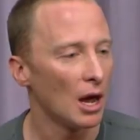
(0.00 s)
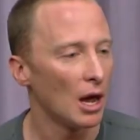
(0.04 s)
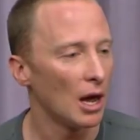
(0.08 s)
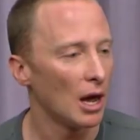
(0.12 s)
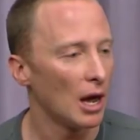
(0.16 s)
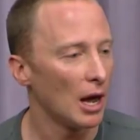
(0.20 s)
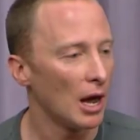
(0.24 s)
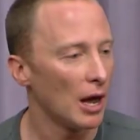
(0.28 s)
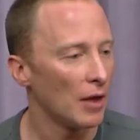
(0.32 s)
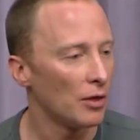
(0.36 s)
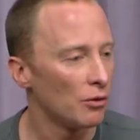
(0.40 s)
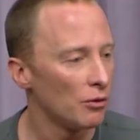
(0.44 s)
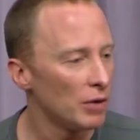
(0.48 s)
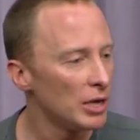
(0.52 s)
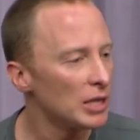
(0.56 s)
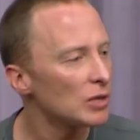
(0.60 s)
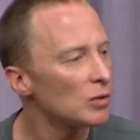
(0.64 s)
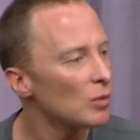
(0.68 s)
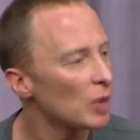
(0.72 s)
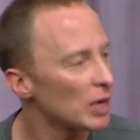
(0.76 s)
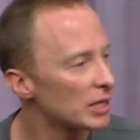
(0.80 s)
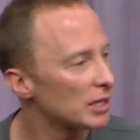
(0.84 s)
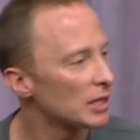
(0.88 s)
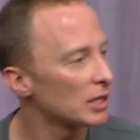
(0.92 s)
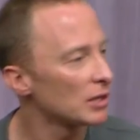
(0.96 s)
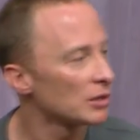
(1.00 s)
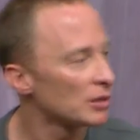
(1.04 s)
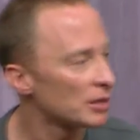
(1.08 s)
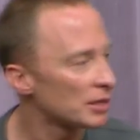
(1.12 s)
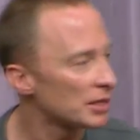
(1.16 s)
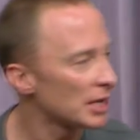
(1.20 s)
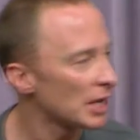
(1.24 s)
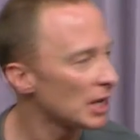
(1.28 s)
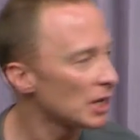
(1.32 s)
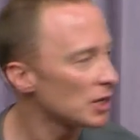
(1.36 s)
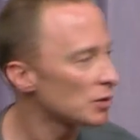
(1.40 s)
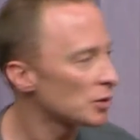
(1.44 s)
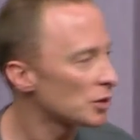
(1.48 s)
And the reason why single
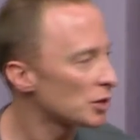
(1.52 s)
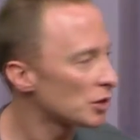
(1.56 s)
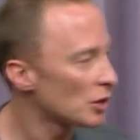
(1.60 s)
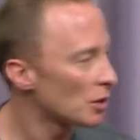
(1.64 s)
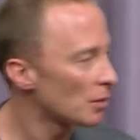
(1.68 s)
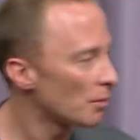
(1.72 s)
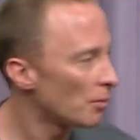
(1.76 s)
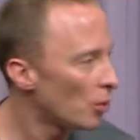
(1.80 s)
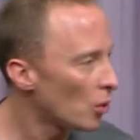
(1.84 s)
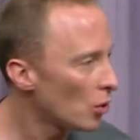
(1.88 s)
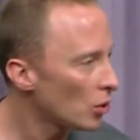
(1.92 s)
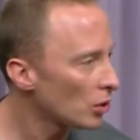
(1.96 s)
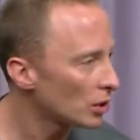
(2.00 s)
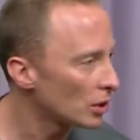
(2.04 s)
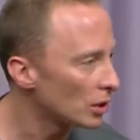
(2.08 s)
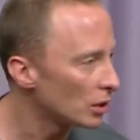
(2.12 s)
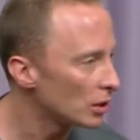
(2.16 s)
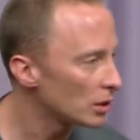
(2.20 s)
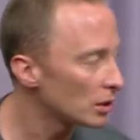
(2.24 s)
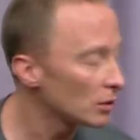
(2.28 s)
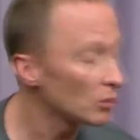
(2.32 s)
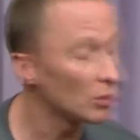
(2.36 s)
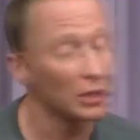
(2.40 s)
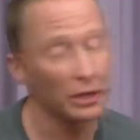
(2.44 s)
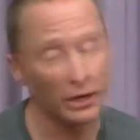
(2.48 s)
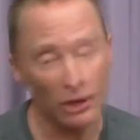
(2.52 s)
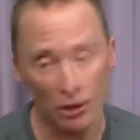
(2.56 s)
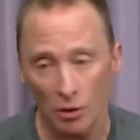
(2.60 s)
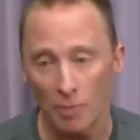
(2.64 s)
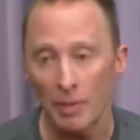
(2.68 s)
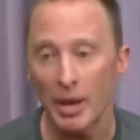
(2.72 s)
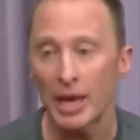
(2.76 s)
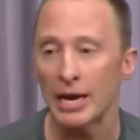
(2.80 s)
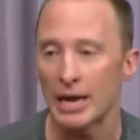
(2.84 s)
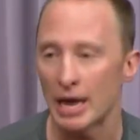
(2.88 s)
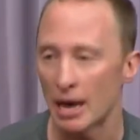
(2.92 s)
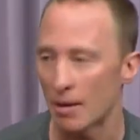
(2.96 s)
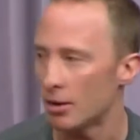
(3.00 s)
cells were so important, well, there are
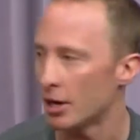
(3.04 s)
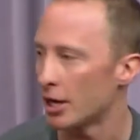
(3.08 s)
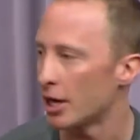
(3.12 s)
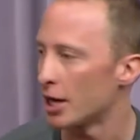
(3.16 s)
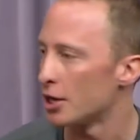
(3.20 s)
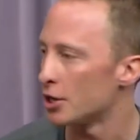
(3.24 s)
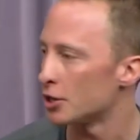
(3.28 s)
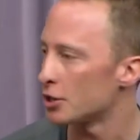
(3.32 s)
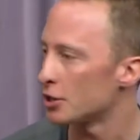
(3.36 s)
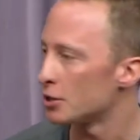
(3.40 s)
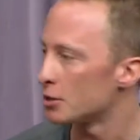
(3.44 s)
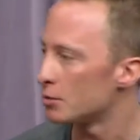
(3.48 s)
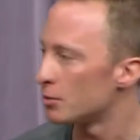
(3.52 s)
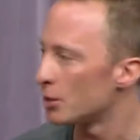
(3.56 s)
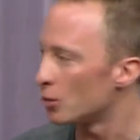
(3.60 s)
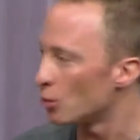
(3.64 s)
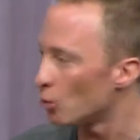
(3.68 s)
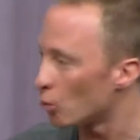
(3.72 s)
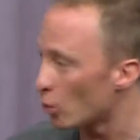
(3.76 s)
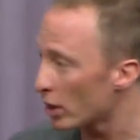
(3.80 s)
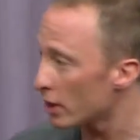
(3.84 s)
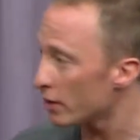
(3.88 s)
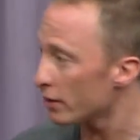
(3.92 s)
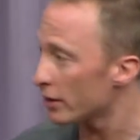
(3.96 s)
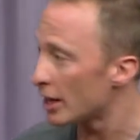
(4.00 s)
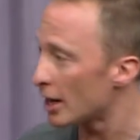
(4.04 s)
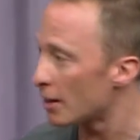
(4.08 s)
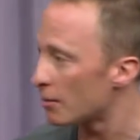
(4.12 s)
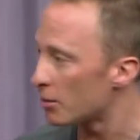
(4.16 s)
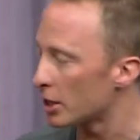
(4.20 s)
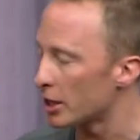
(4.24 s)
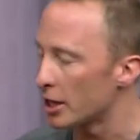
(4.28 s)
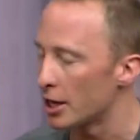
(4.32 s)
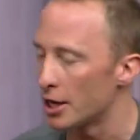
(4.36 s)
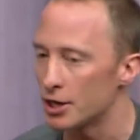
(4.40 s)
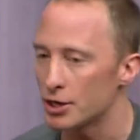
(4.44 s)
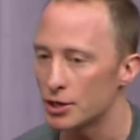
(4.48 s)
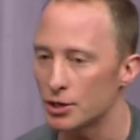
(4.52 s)
many applications, but one of the
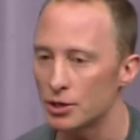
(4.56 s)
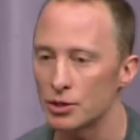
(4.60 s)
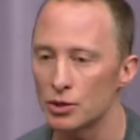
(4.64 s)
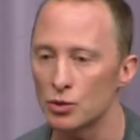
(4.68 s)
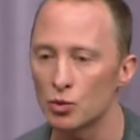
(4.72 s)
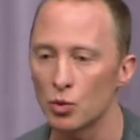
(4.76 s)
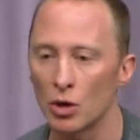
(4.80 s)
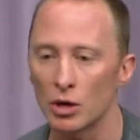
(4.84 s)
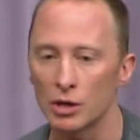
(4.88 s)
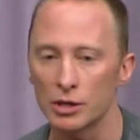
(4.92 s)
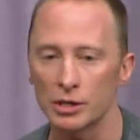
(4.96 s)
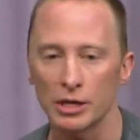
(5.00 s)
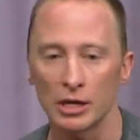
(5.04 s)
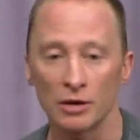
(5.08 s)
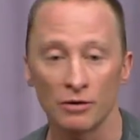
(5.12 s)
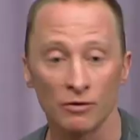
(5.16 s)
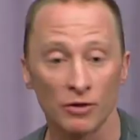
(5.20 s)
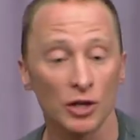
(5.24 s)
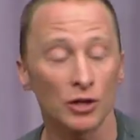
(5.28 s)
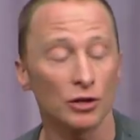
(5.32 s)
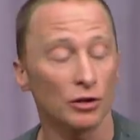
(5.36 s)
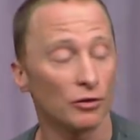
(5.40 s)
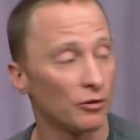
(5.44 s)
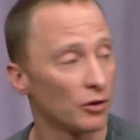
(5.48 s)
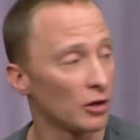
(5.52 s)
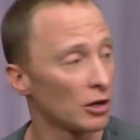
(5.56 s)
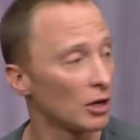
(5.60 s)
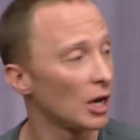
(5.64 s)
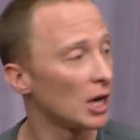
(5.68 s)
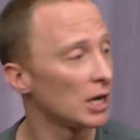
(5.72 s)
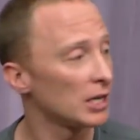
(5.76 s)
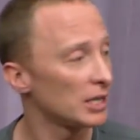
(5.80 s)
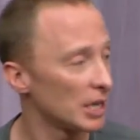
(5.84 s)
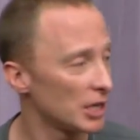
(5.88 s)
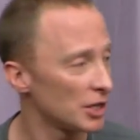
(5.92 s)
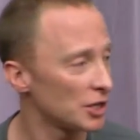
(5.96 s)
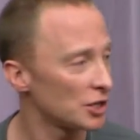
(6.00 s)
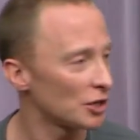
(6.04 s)
applications was in vitro
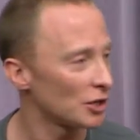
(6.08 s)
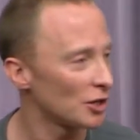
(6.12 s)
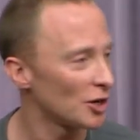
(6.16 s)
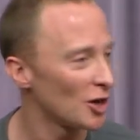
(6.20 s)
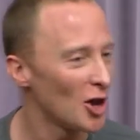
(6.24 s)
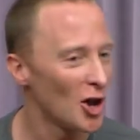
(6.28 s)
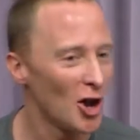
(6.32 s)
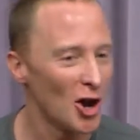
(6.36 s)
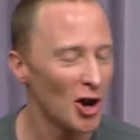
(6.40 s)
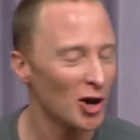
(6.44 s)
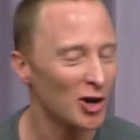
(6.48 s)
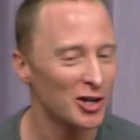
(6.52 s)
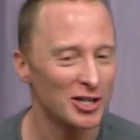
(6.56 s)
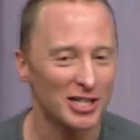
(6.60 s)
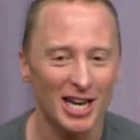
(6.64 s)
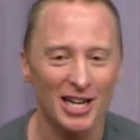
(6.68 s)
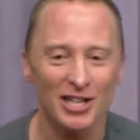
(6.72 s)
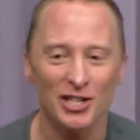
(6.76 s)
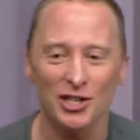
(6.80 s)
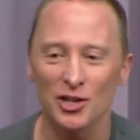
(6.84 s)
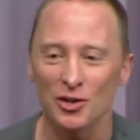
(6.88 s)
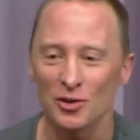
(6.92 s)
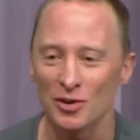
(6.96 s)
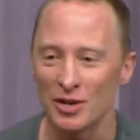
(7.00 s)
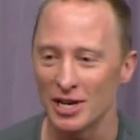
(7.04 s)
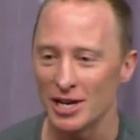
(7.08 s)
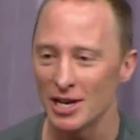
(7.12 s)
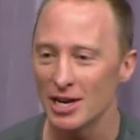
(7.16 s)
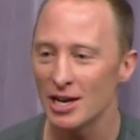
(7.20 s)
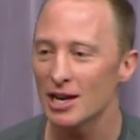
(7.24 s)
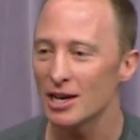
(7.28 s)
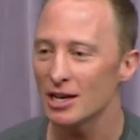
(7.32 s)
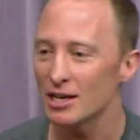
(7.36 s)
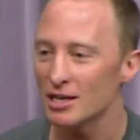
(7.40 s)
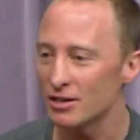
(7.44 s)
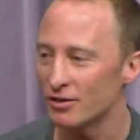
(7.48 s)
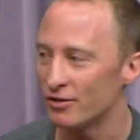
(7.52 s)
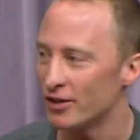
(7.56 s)
fertilization, because that's a unique
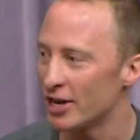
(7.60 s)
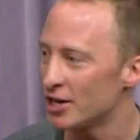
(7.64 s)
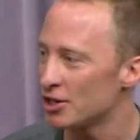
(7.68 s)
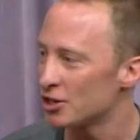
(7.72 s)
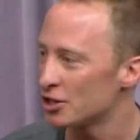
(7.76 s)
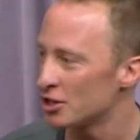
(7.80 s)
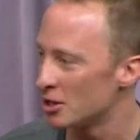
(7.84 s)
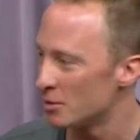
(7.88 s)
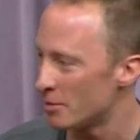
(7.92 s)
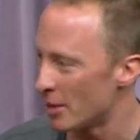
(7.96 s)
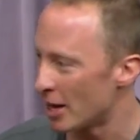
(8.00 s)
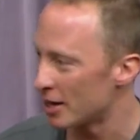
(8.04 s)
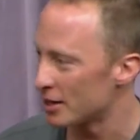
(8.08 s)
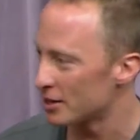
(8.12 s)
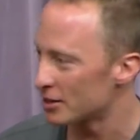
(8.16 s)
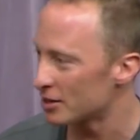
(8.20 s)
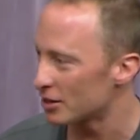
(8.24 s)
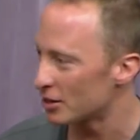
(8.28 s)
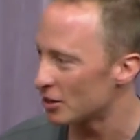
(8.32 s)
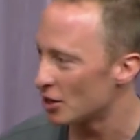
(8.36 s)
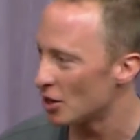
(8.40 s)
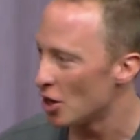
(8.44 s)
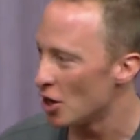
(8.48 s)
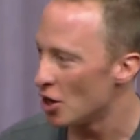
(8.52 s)
intervention in medicine.